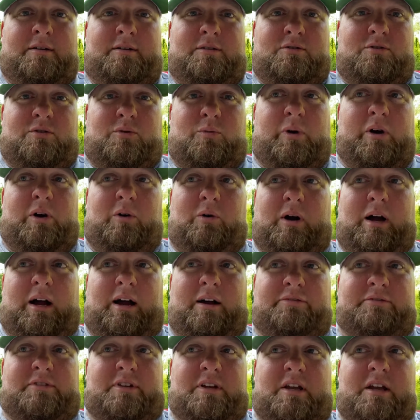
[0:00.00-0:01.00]
So we don't
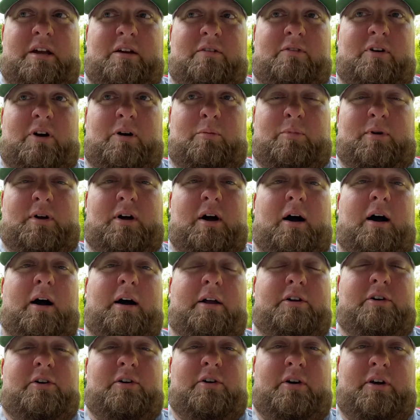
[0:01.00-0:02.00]
have to give up
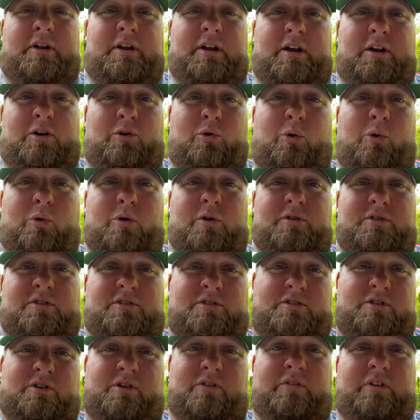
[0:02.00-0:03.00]
godhood in order to
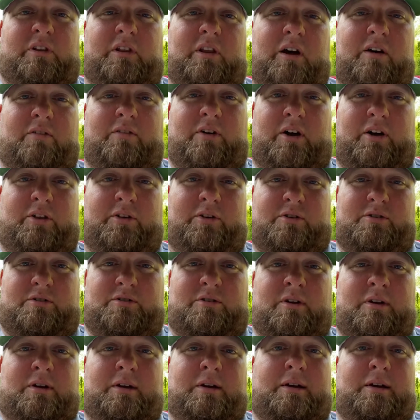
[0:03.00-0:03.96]
serve and love others.